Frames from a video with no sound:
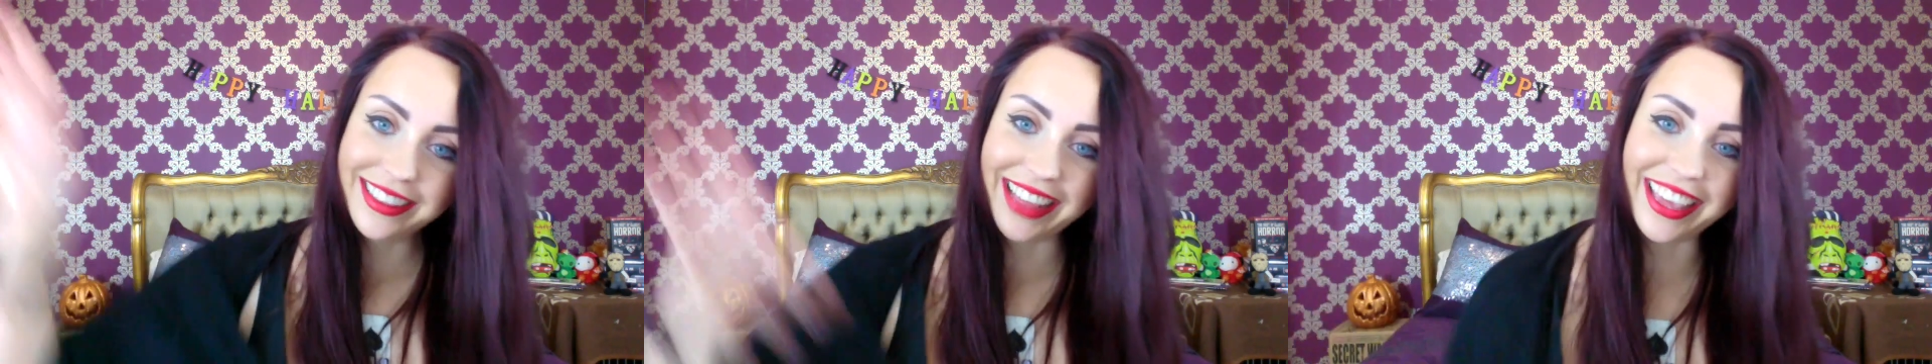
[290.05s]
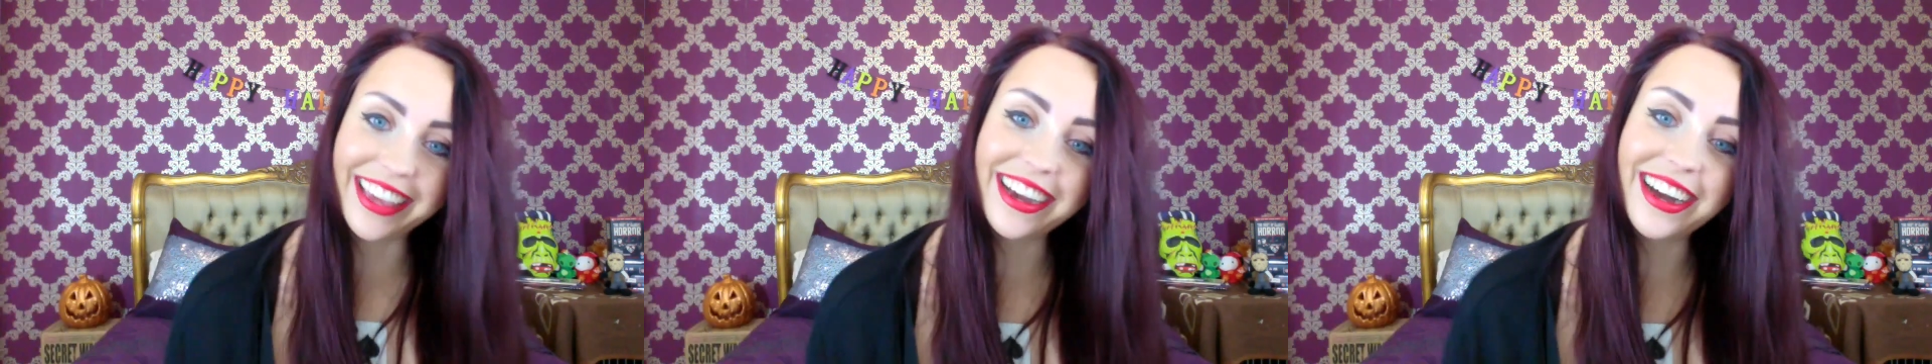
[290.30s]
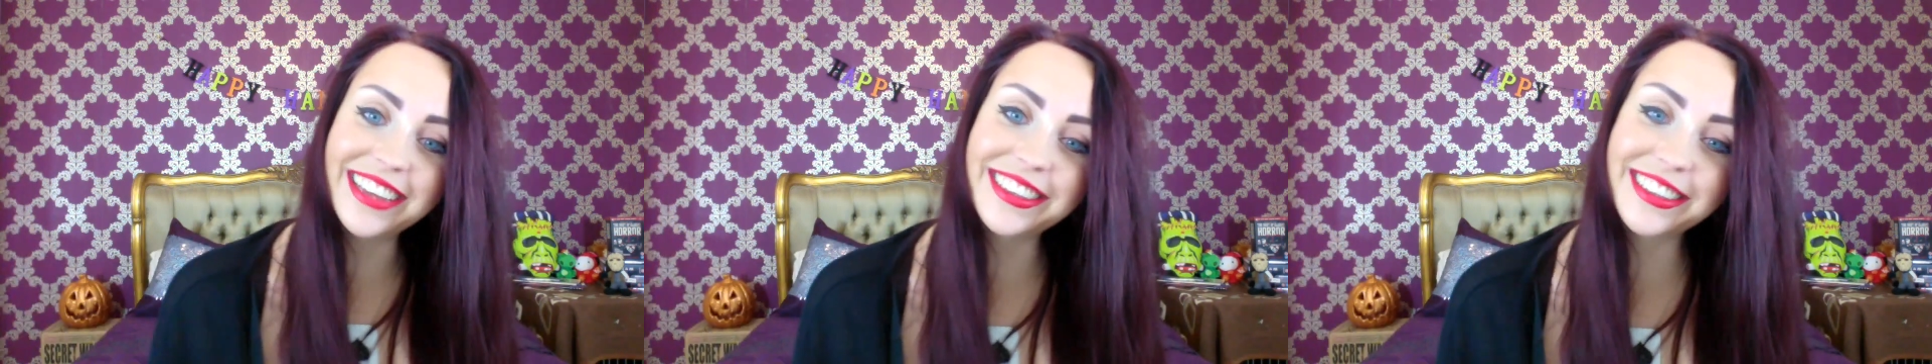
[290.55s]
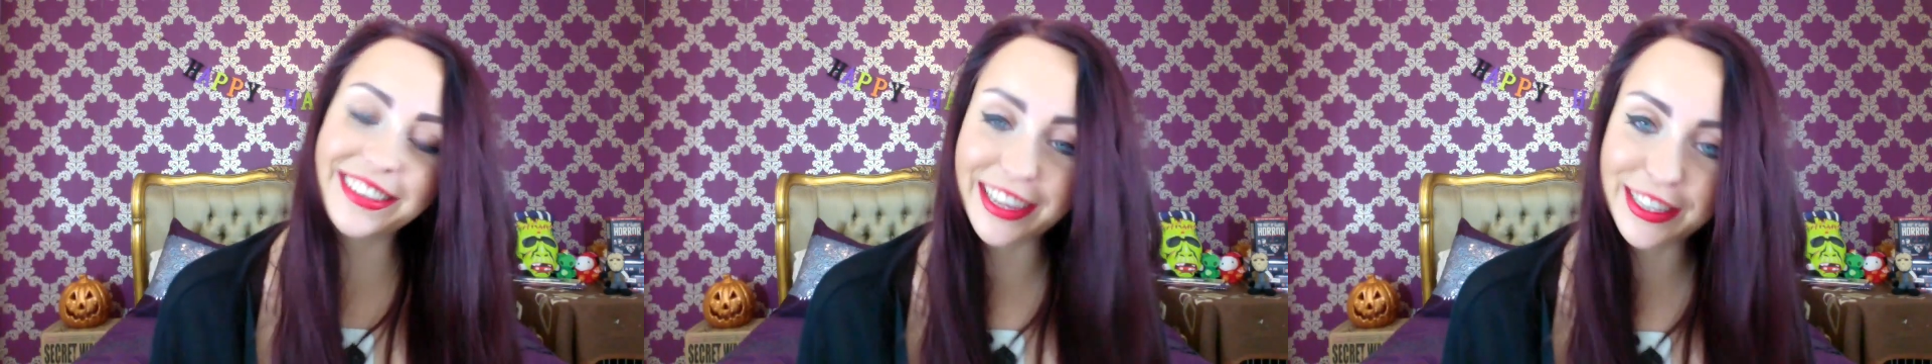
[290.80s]
Thank you guys
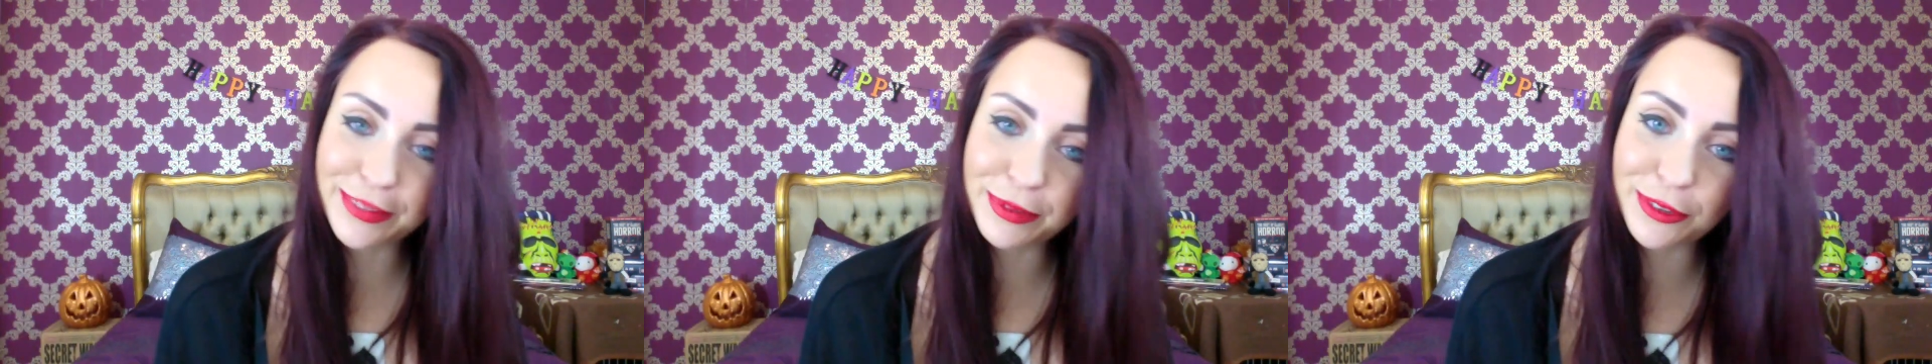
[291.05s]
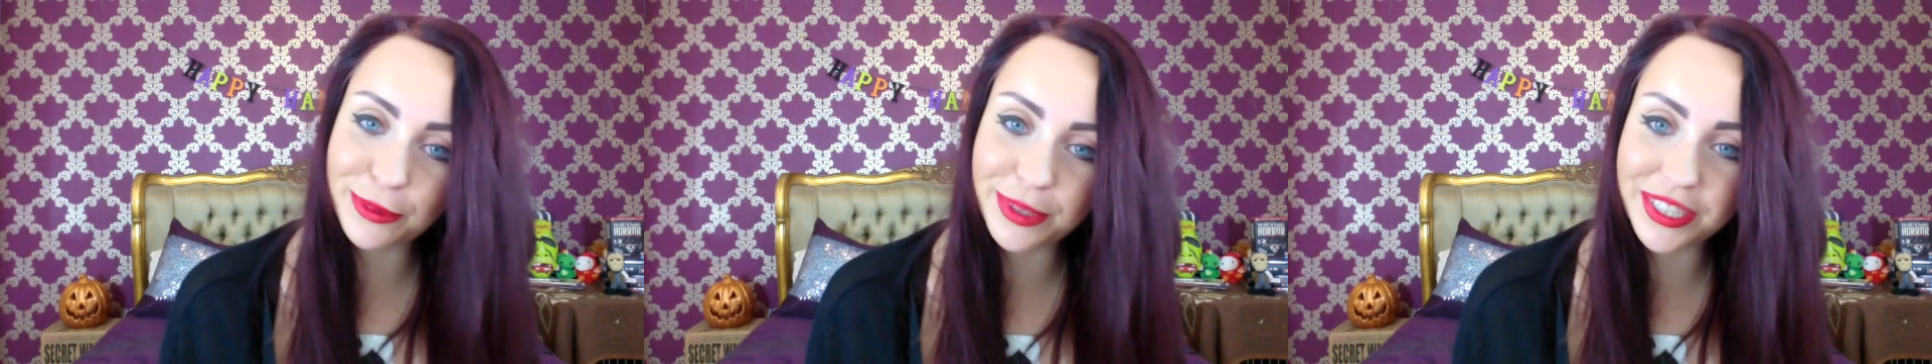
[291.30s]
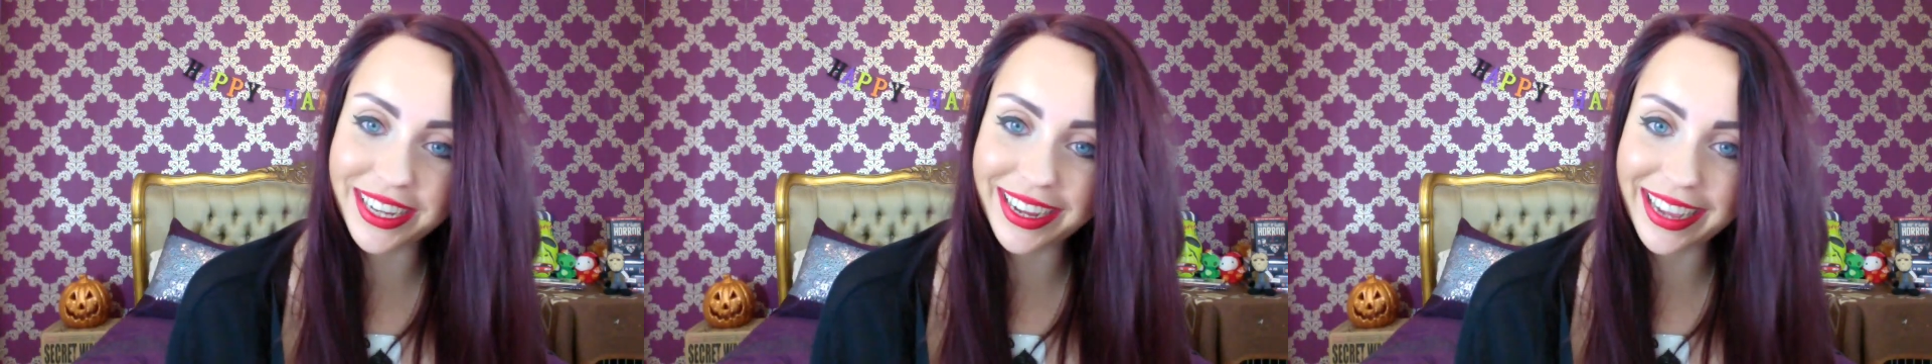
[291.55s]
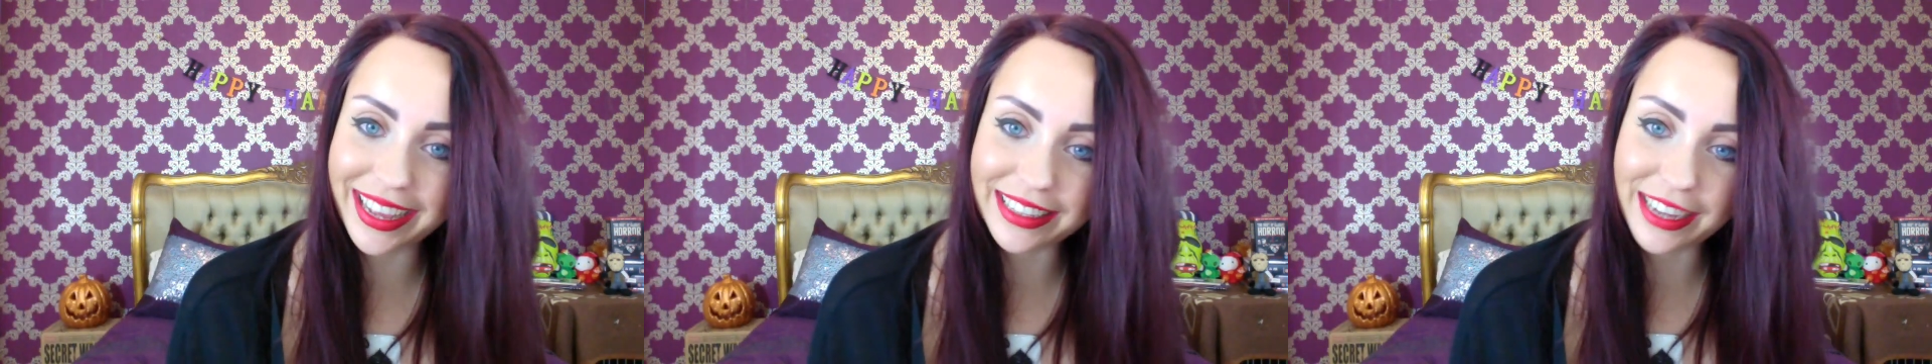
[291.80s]
so, so much for
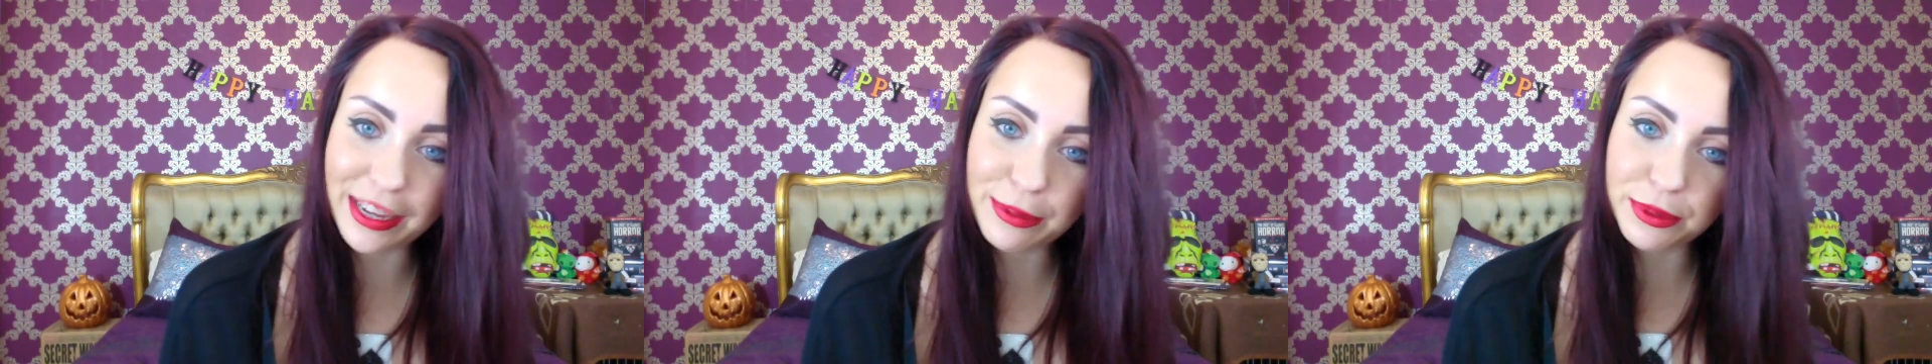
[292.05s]
watching and I